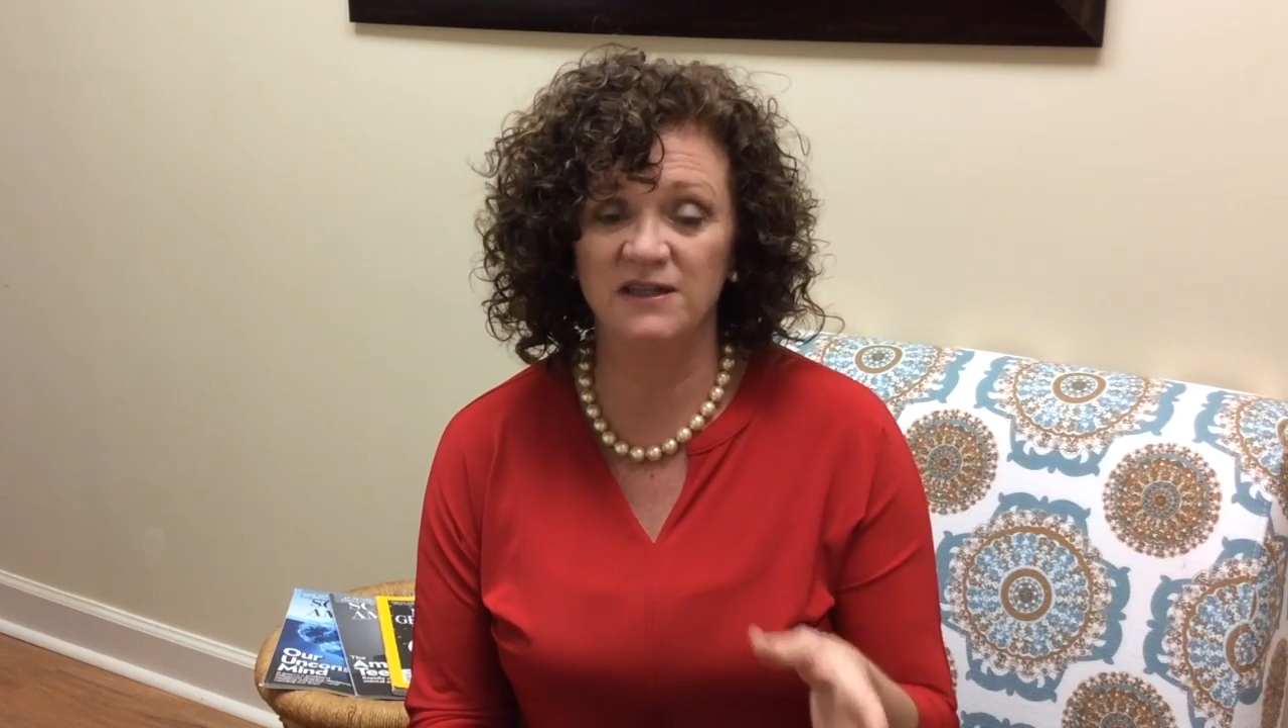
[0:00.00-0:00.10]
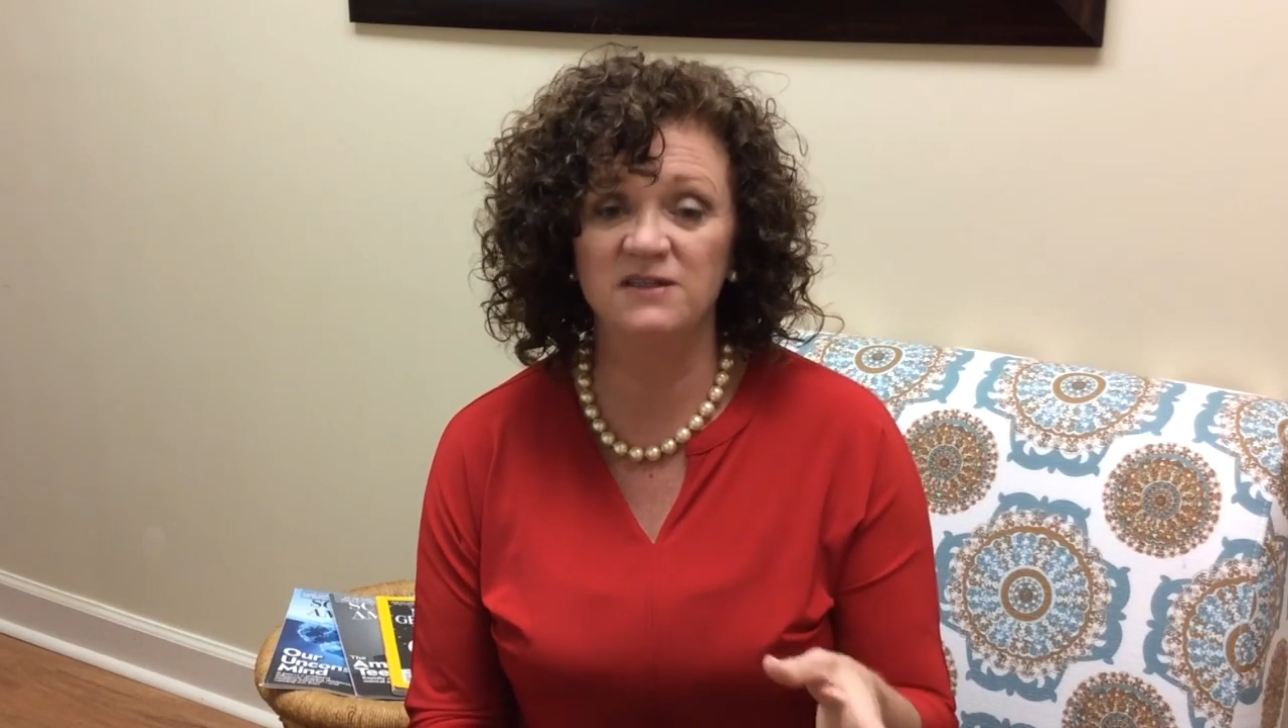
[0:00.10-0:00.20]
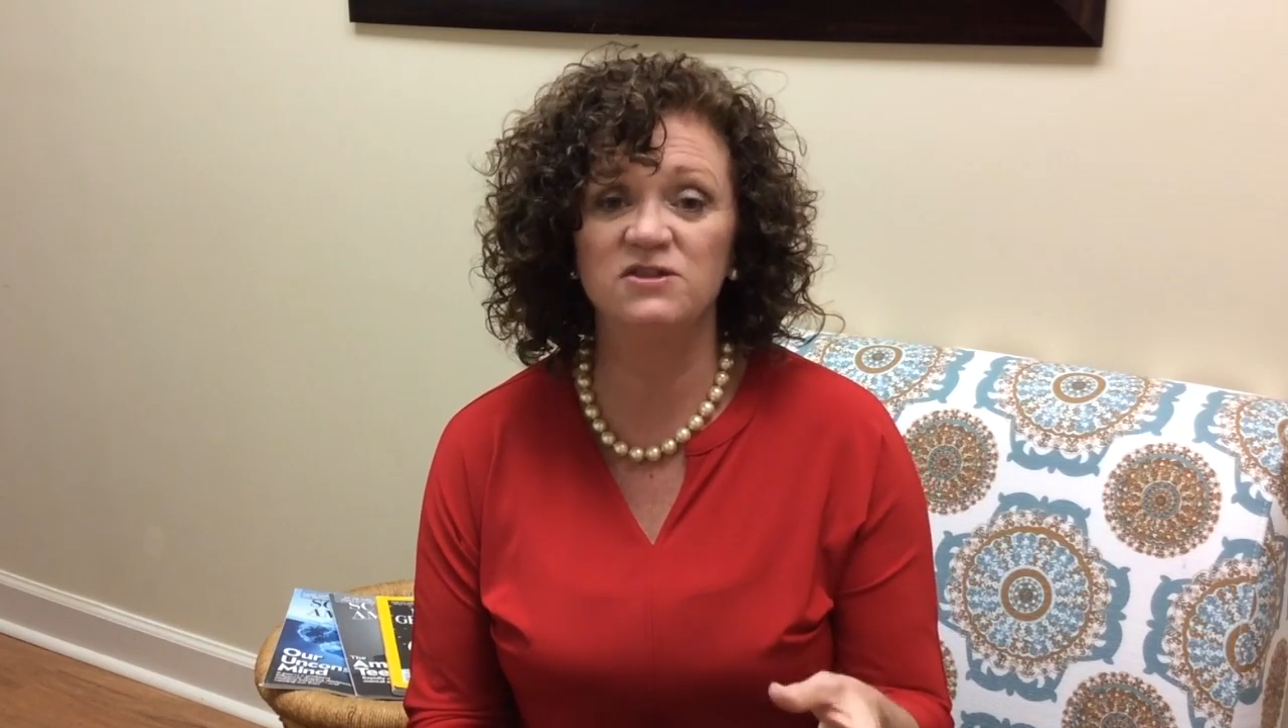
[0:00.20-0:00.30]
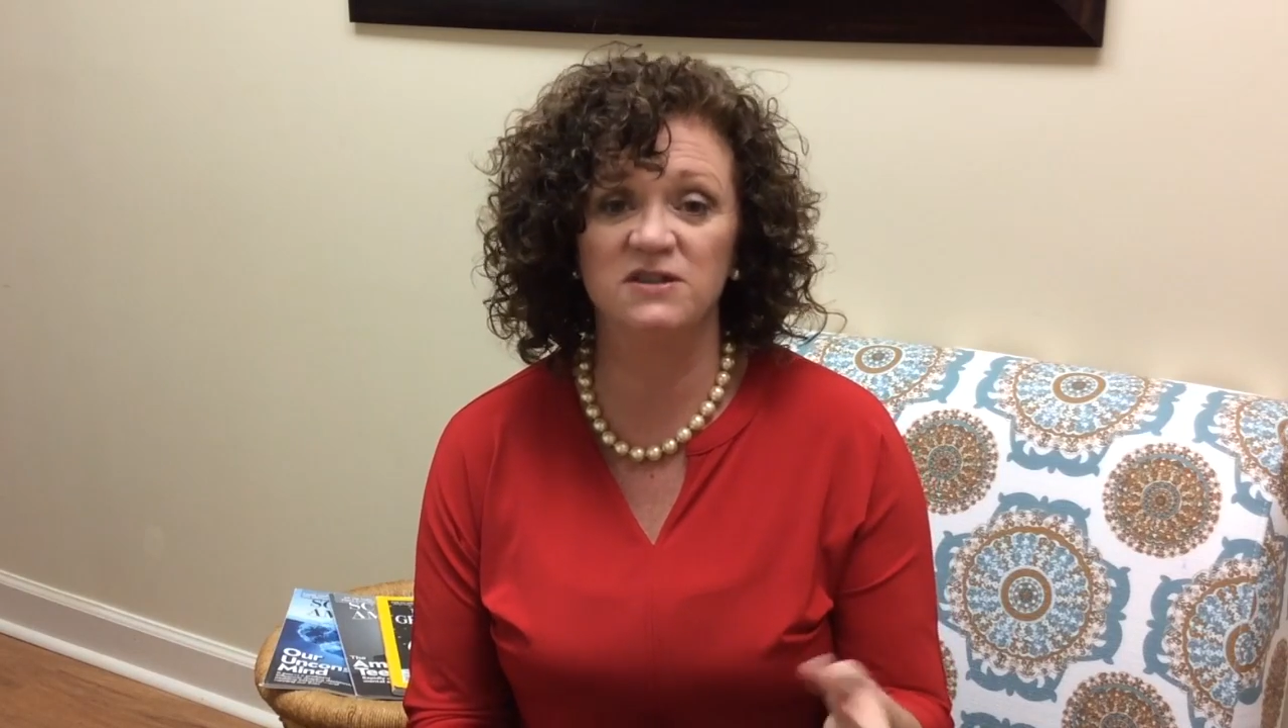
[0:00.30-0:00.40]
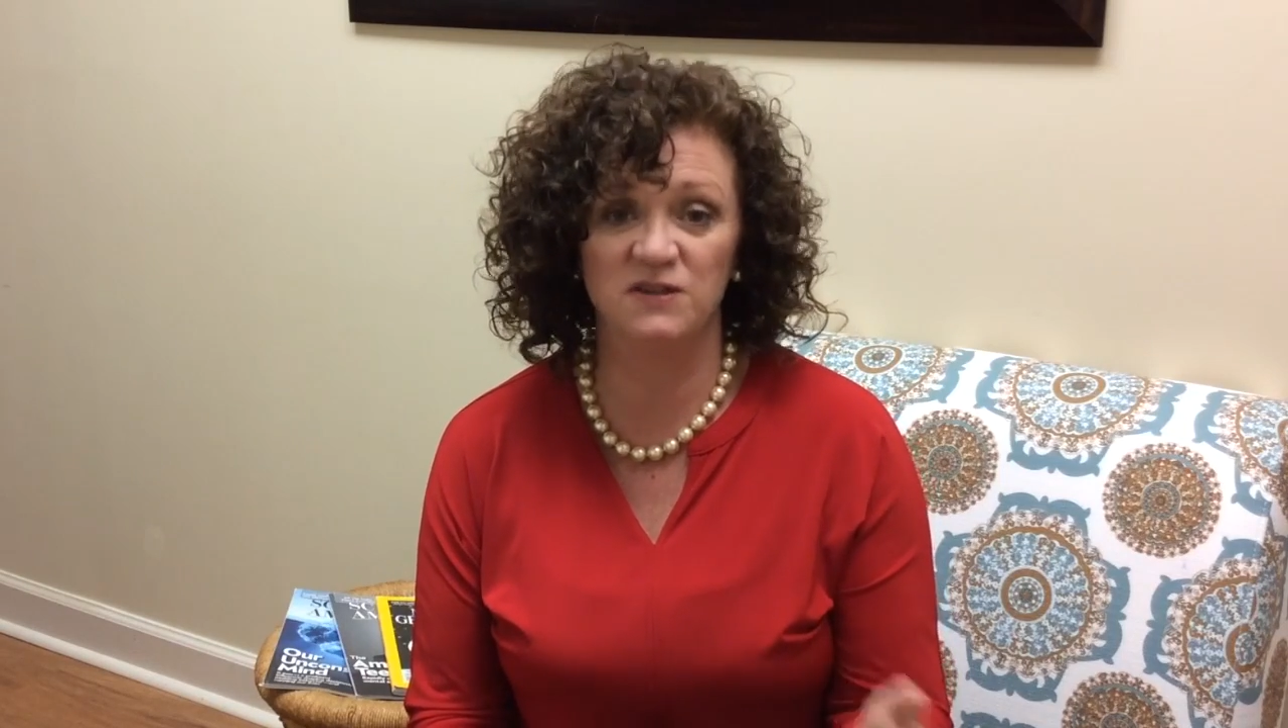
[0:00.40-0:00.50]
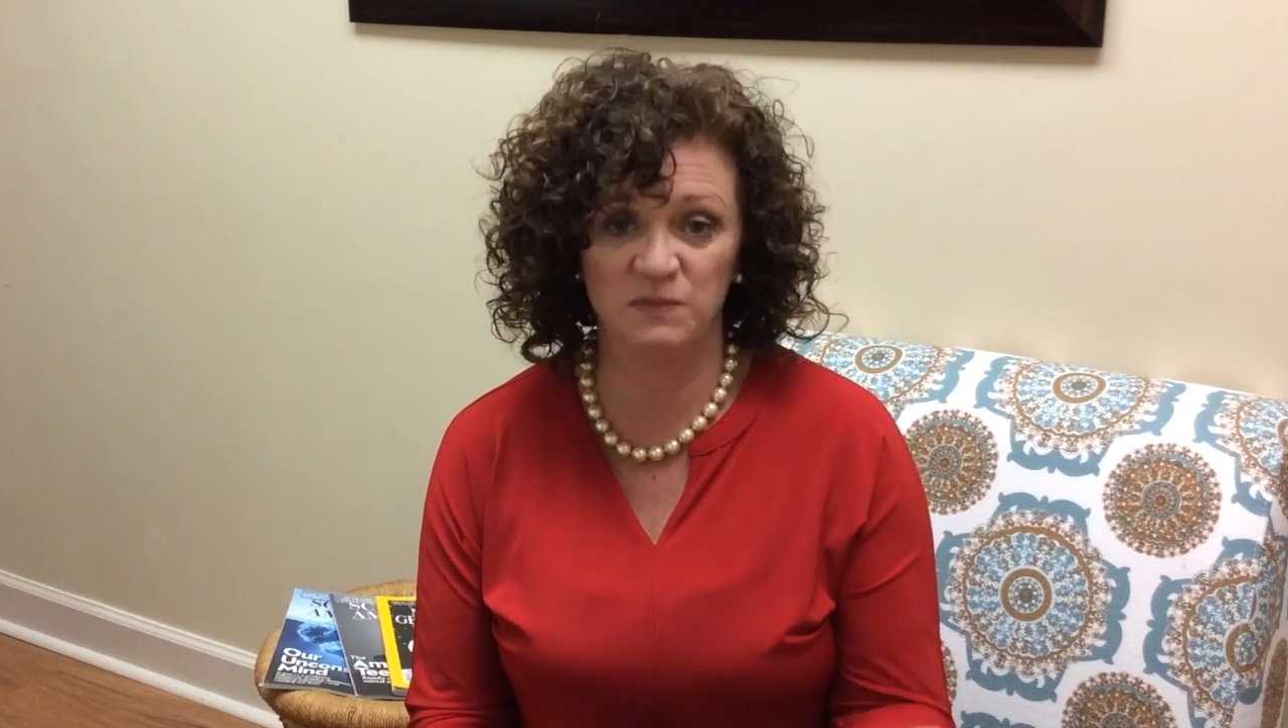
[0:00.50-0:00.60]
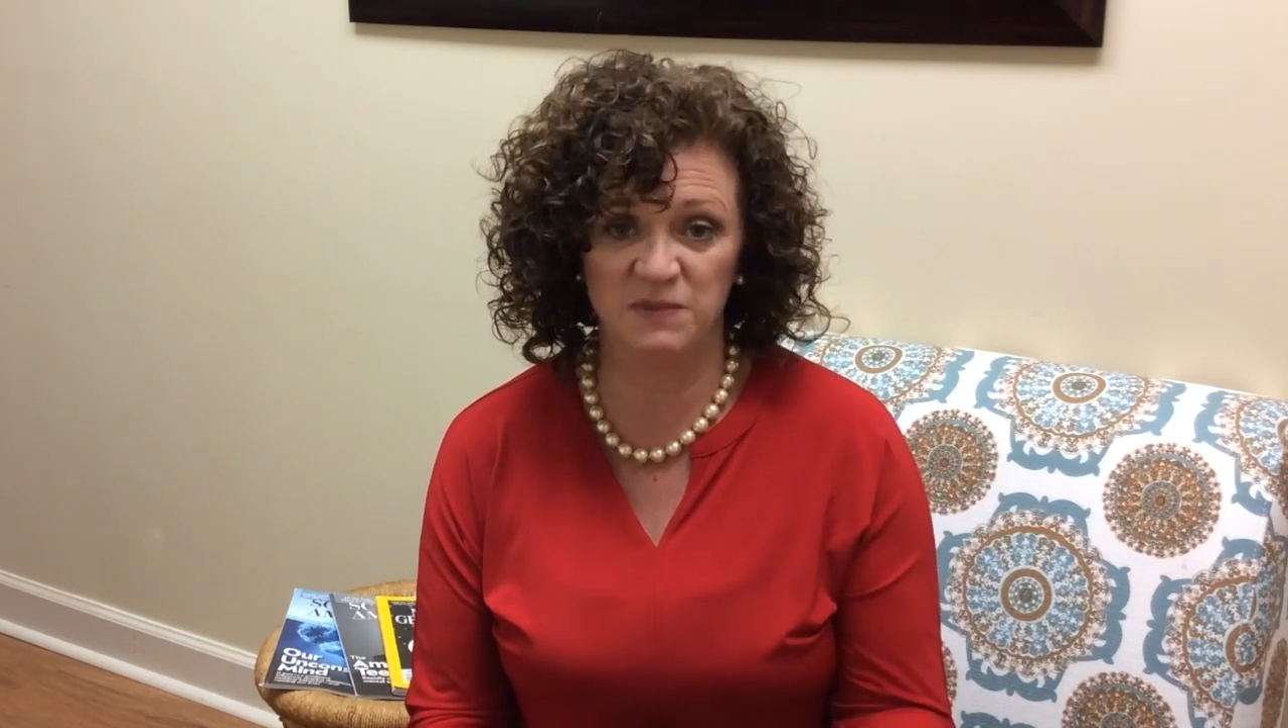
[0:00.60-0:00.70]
into these